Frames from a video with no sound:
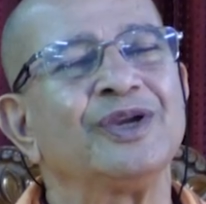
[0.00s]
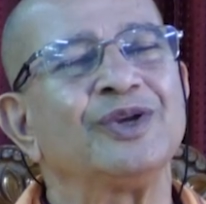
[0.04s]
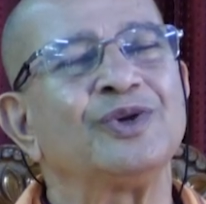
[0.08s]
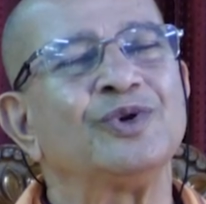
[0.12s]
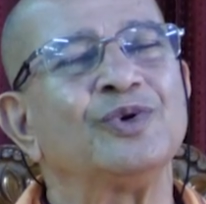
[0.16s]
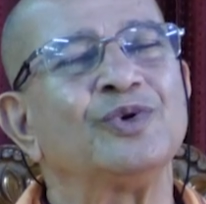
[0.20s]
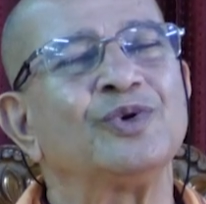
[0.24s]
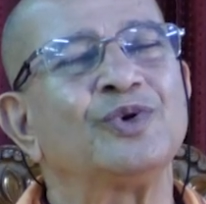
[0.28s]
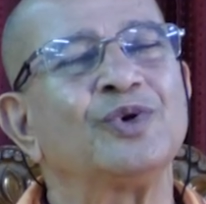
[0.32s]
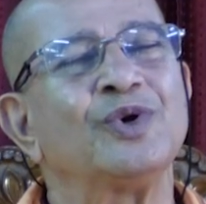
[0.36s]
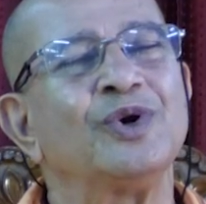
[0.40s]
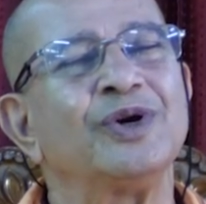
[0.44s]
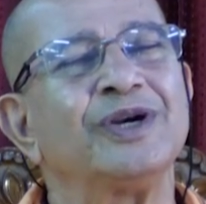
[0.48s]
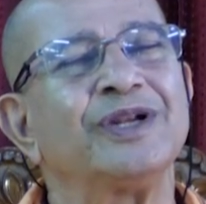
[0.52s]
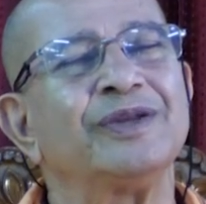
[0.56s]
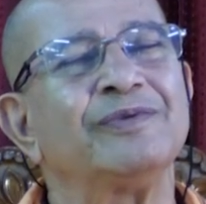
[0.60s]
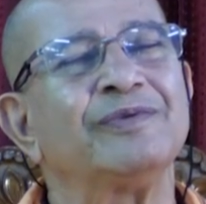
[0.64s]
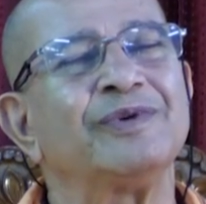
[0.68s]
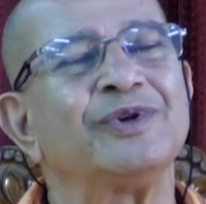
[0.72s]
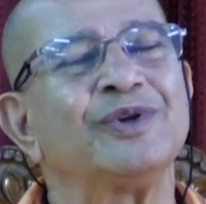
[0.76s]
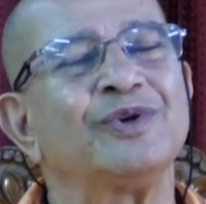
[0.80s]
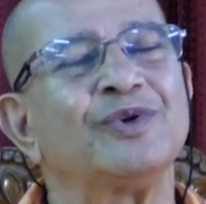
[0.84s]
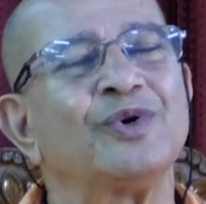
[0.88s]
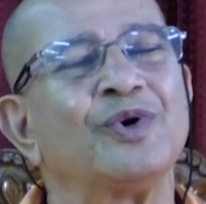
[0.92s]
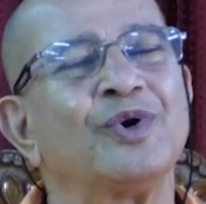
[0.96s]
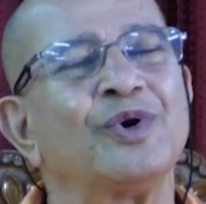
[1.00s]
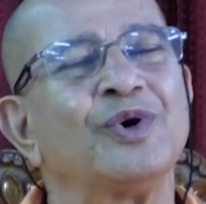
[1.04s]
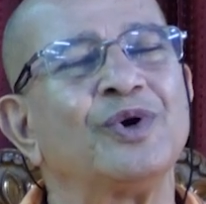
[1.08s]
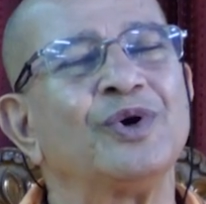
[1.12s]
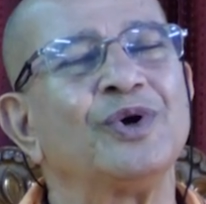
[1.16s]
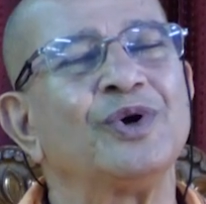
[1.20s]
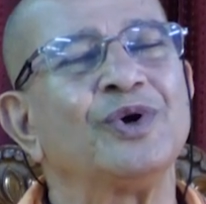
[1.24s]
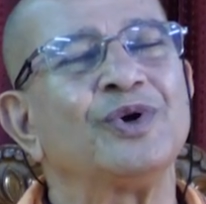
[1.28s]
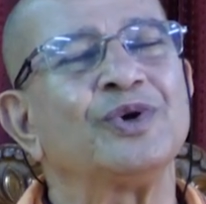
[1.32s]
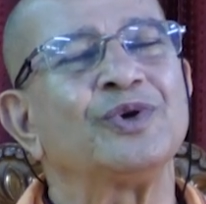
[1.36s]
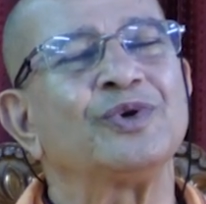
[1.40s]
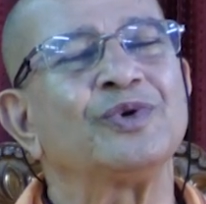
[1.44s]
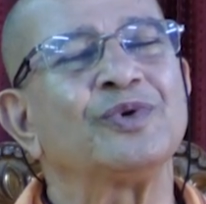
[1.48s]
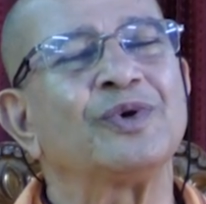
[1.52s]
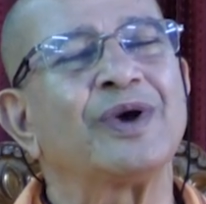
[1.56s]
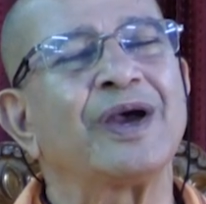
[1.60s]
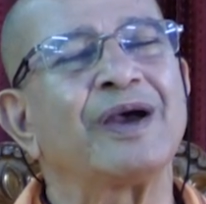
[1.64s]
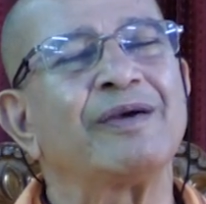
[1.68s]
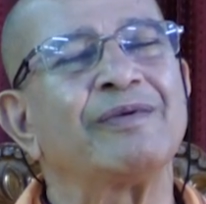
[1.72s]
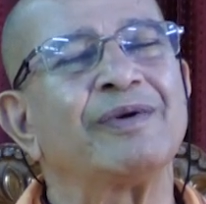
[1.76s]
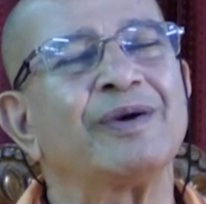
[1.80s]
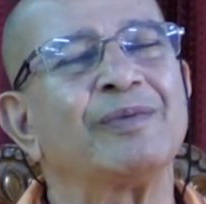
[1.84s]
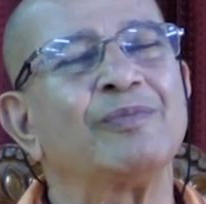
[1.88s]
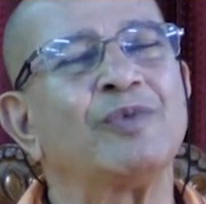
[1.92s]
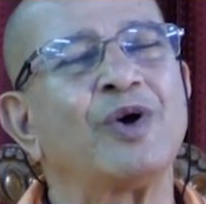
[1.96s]
You don't even know you
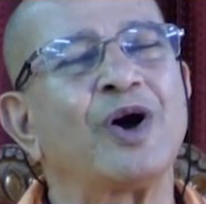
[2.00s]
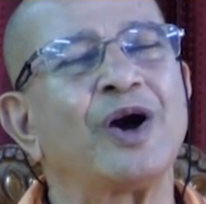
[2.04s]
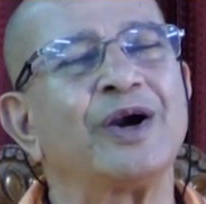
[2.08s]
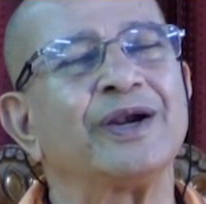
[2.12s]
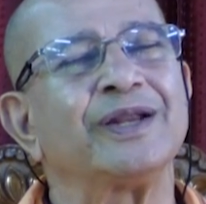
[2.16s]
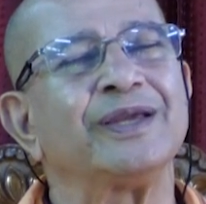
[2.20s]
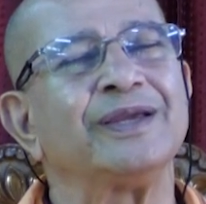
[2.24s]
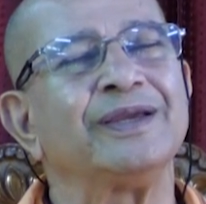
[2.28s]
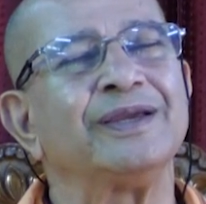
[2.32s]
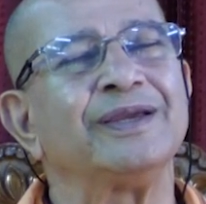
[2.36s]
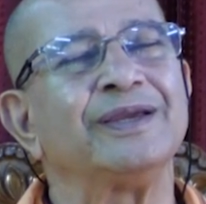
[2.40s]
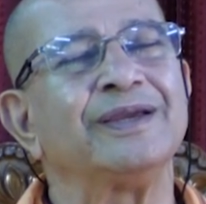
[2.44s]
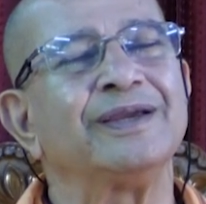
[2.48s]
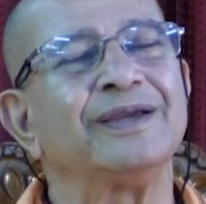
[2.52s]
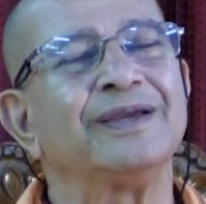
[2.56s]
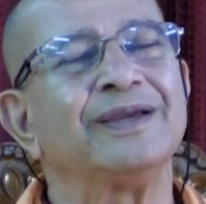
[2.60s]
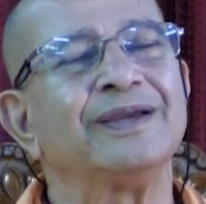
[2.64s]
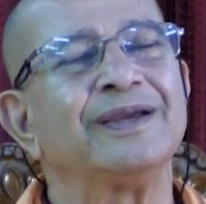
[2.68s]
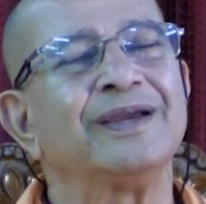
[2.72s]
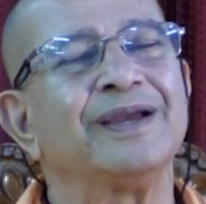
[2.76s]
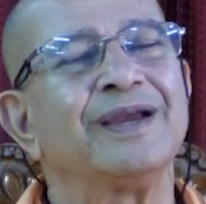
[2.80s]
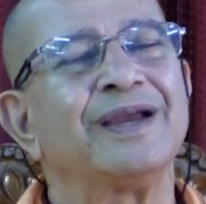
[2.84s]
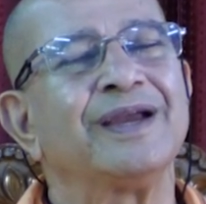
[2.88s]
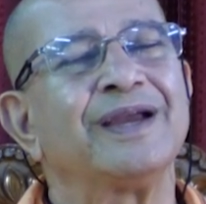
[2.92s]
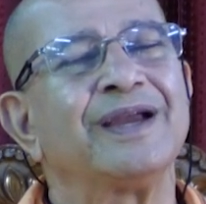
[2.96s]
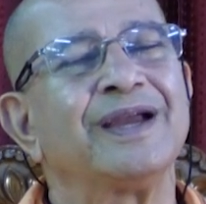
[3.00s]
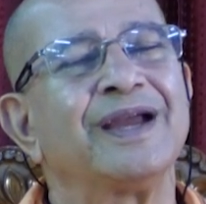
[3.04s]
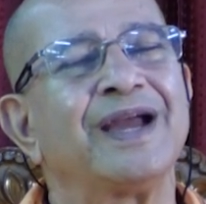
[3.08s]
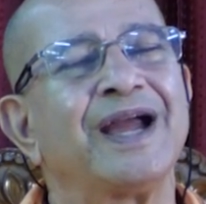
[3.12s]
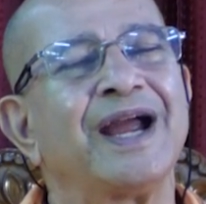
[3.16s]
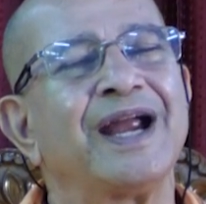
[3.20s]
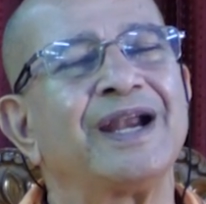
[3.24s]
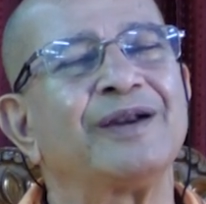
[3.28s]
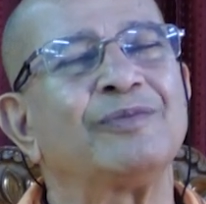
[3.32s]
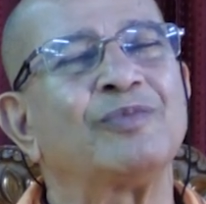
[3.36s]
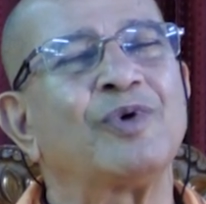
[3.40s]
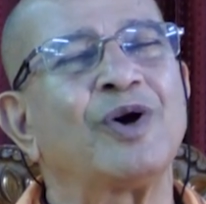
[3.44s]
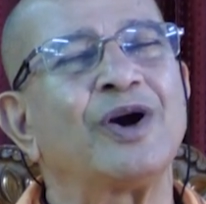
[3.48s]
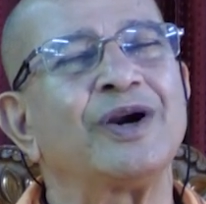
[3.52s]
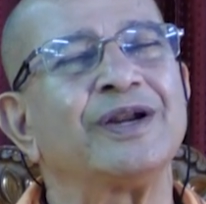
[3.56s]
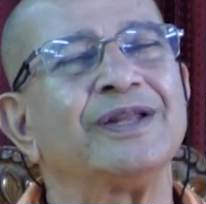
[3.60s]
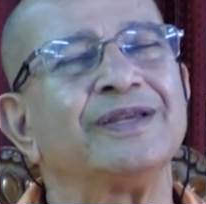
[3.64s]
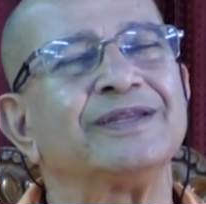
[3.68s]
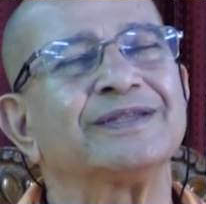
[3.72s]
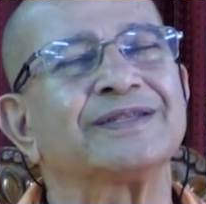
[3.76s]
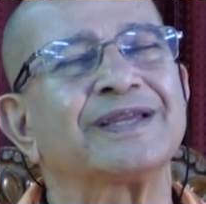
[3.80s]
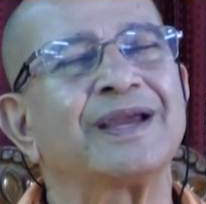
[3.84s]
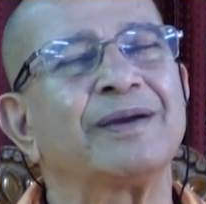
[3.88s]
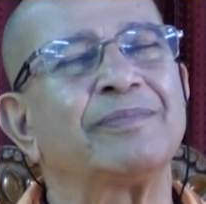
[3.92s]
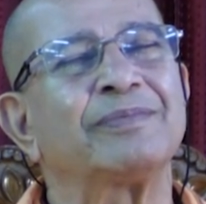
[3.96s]
have a body, and body
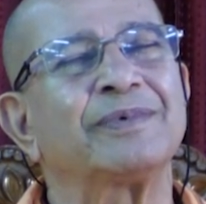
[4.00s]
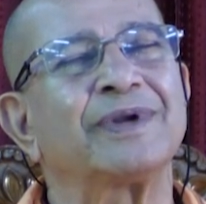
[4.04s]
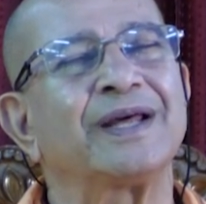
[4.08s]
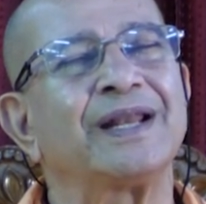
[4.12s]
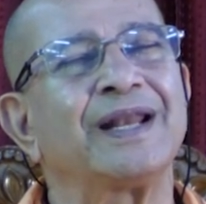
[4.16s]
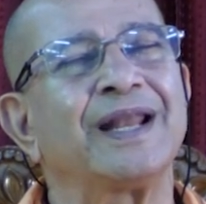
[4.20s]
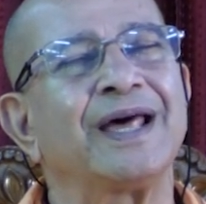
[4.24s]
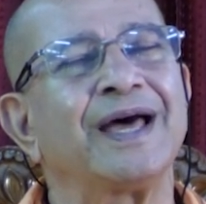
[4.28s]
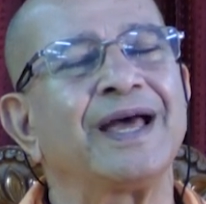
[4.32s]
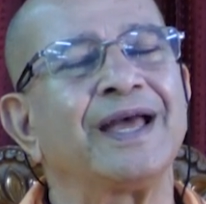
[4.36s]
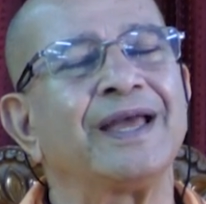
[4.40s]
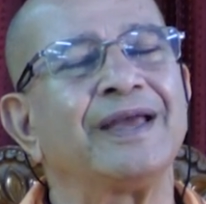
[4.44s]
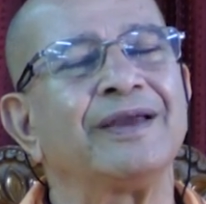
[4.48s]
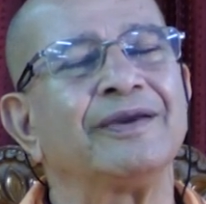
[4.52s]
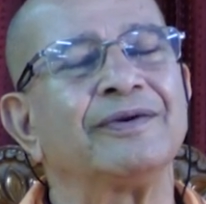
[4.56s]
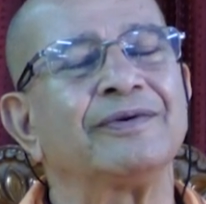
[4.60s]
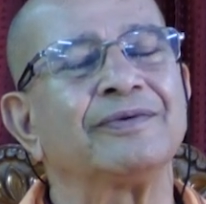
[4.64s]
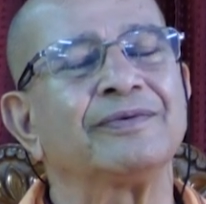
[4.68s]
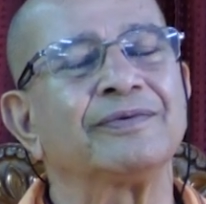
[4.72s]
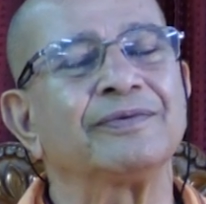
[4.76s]
is kept alive.